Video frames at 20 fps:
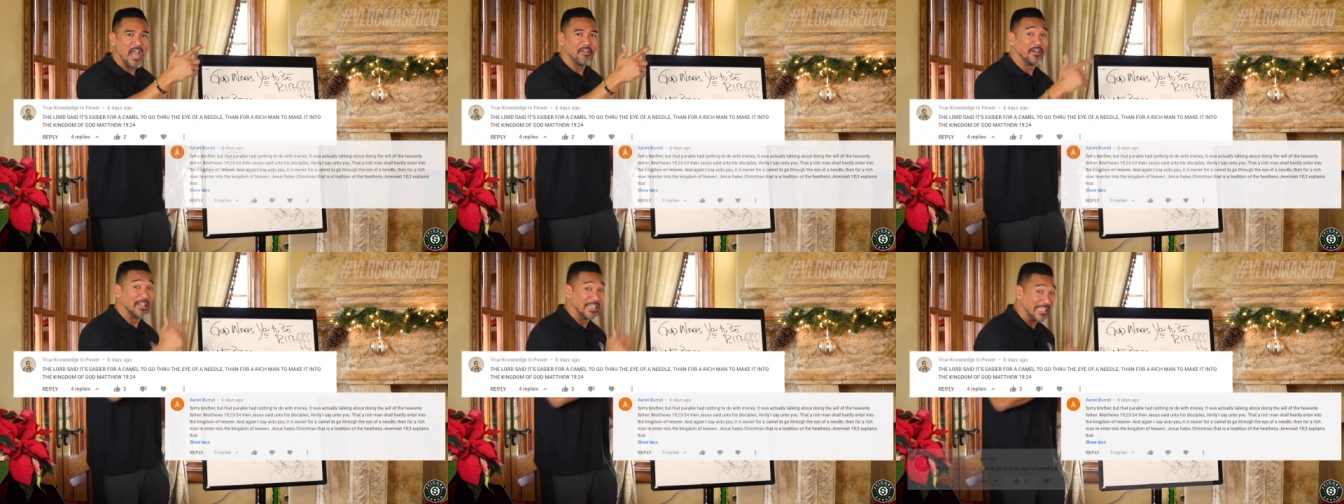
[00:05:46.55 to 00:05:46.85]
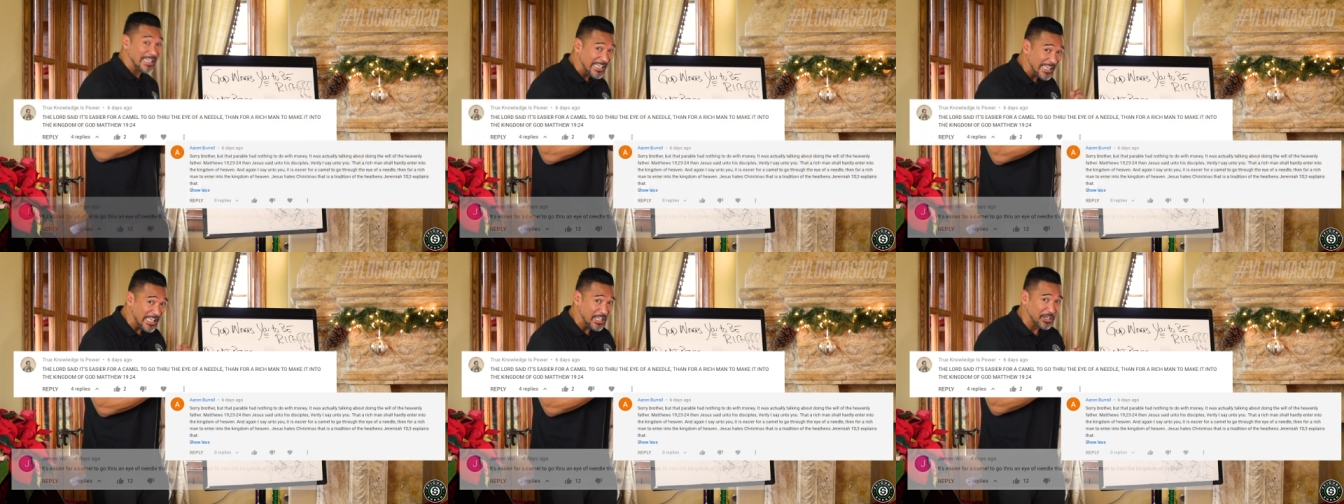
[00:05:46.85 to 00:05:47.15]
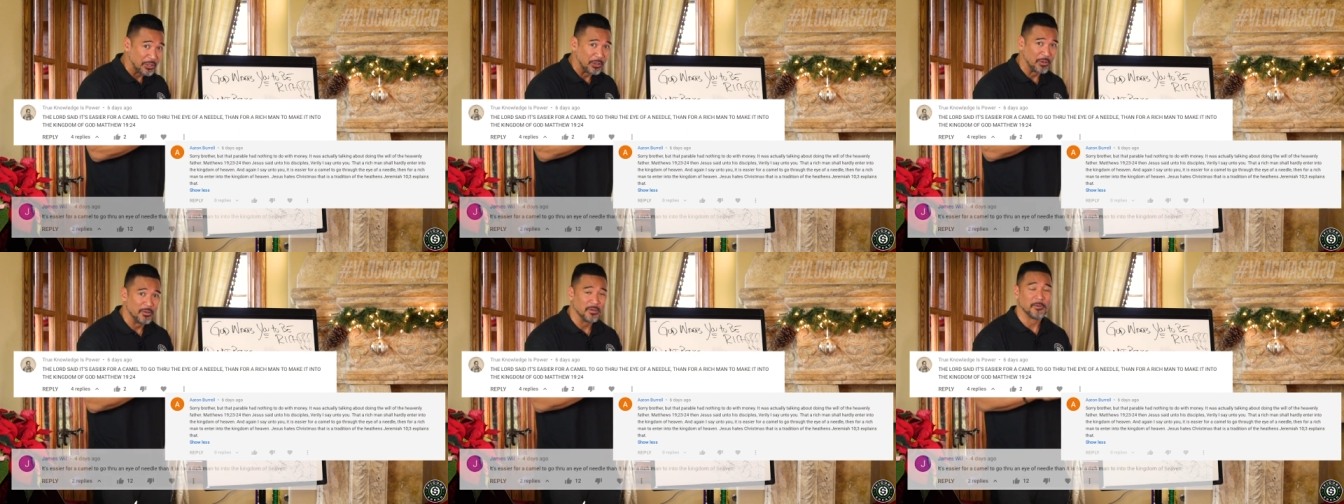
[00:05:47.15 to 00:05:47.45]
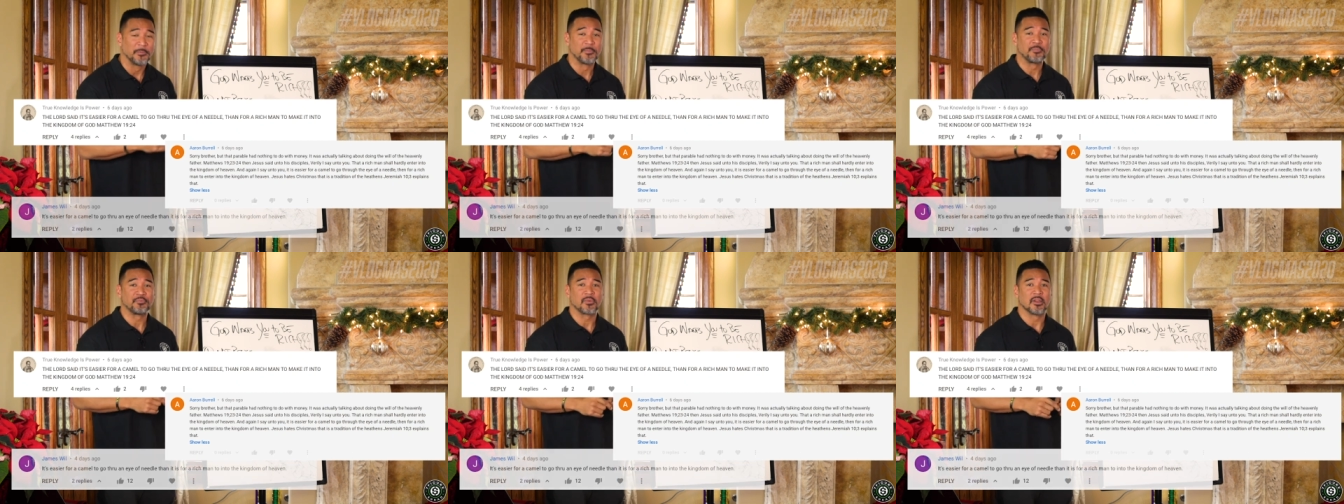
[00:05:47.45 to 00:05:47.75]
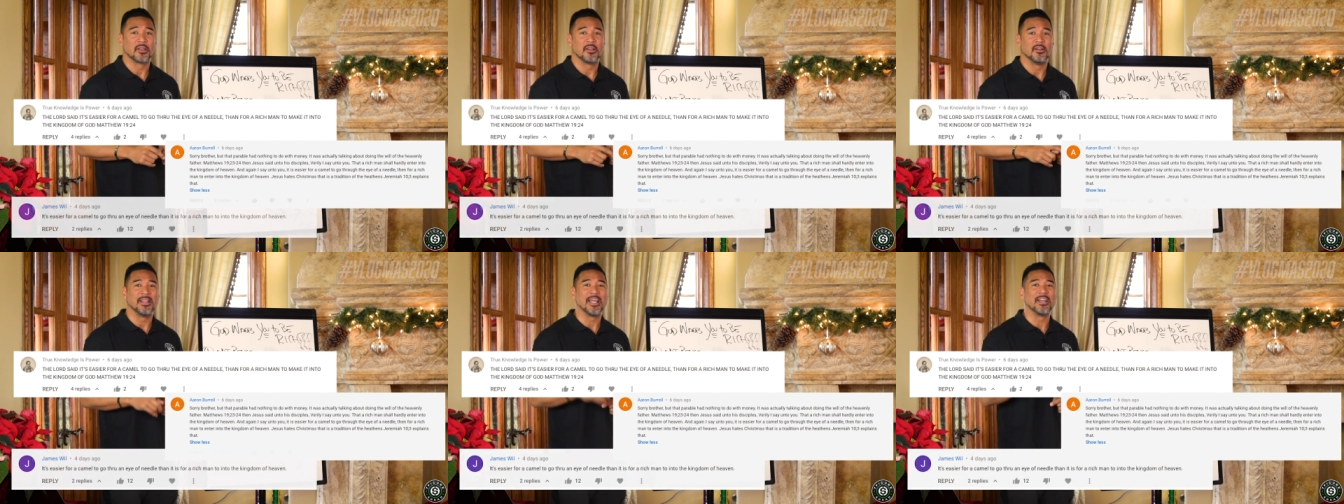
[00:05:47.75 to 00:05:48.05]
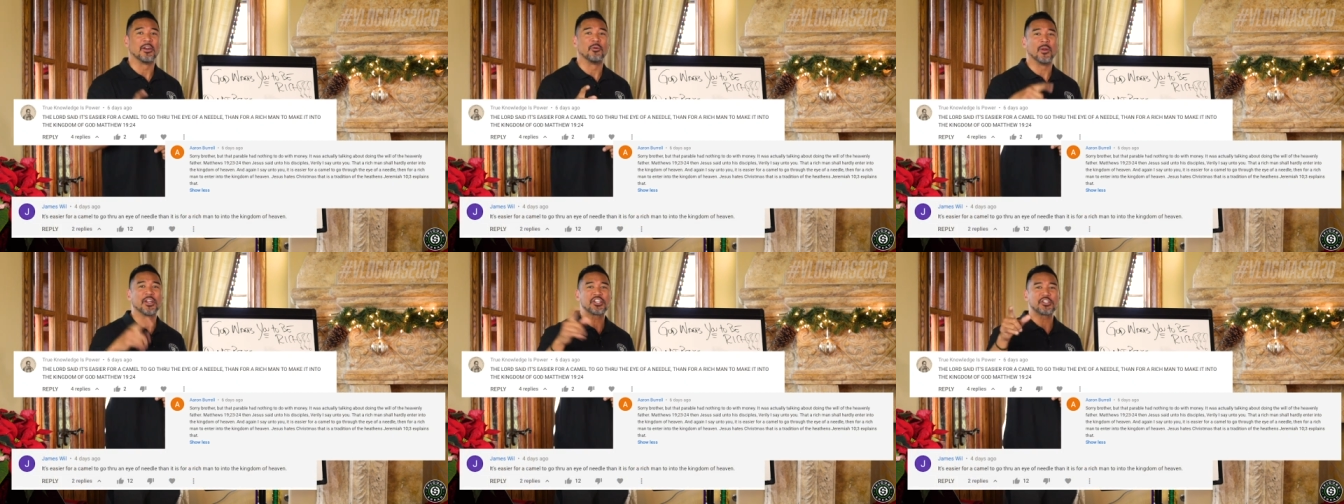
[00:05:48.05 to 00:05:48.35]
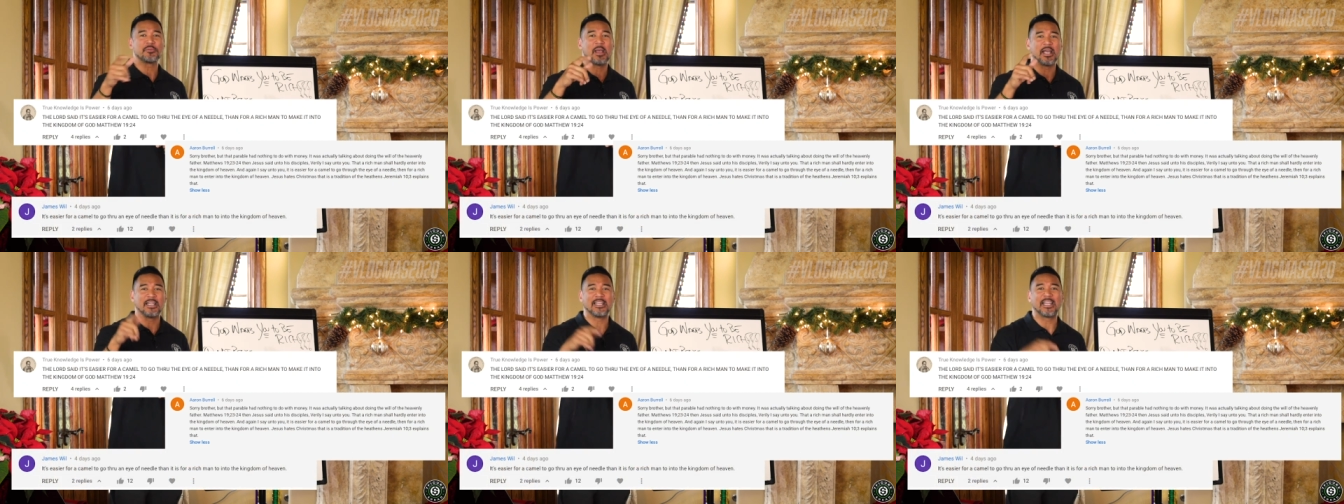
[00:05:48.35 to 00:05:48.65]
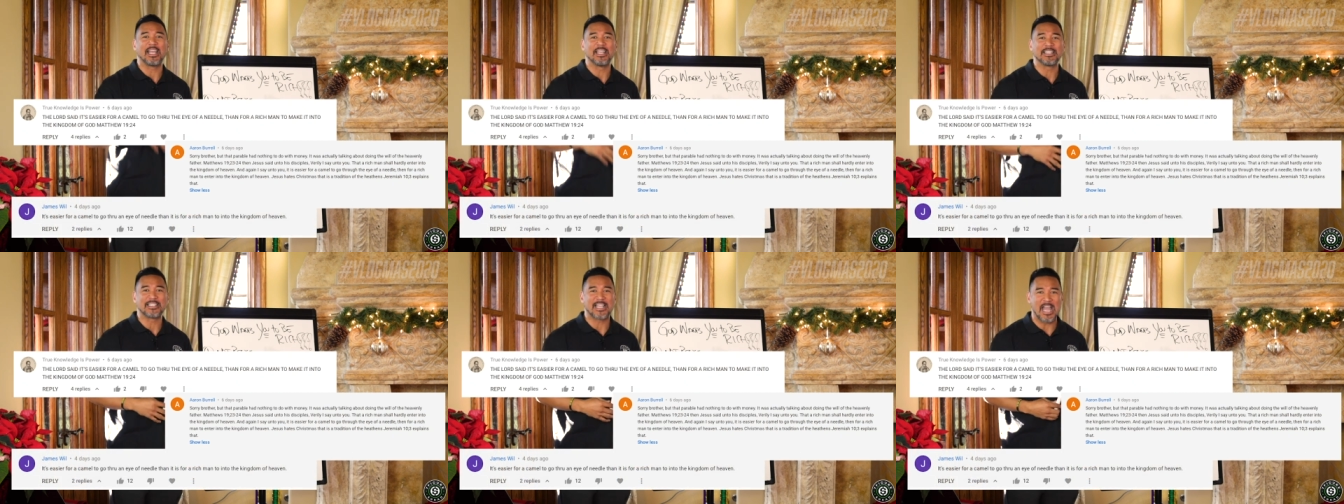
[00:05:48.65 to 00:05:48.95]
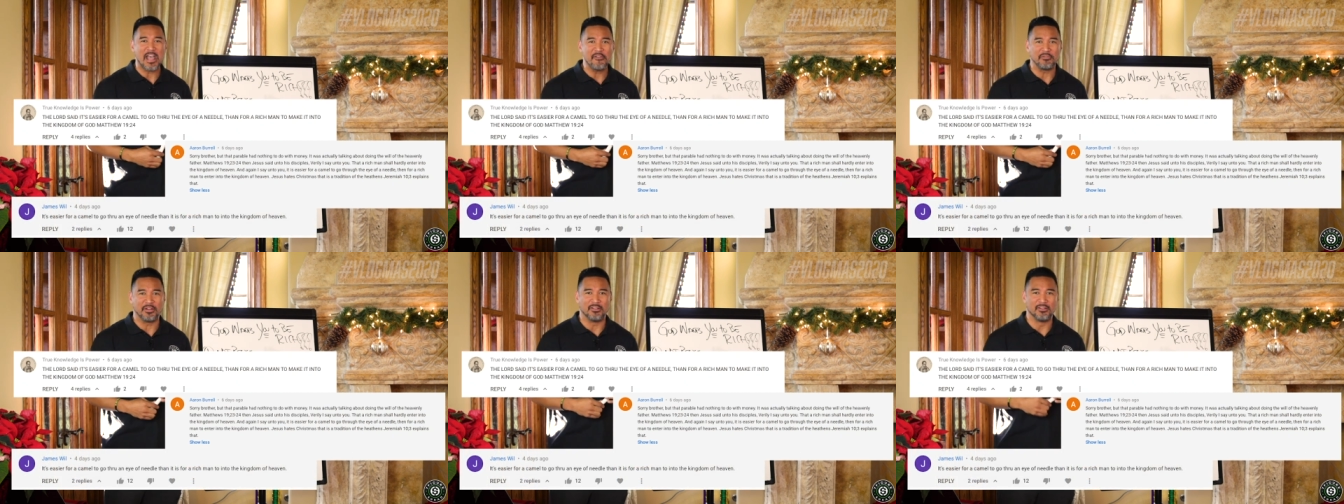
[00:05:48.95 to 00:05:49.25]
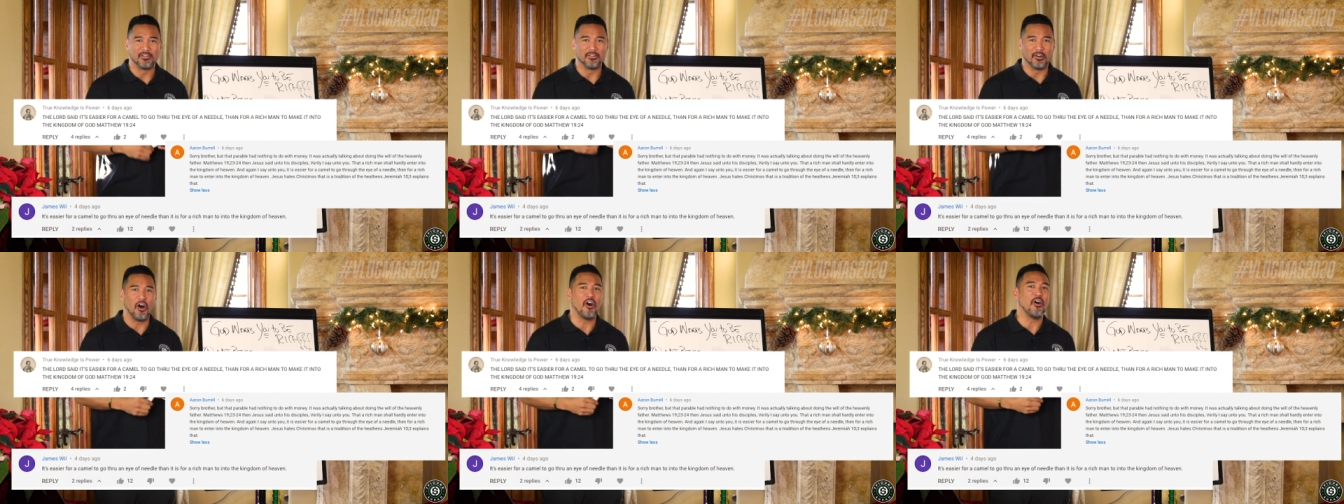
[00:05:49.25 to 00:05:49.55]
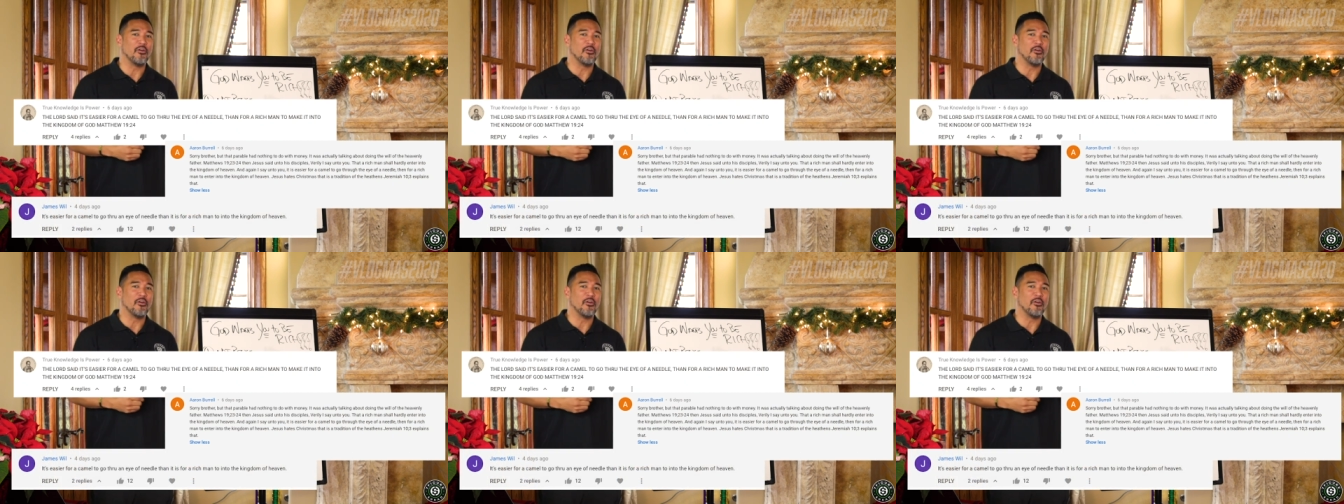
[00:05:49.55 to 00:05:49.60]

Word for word: eye of a needle than a rich man to get into heaven.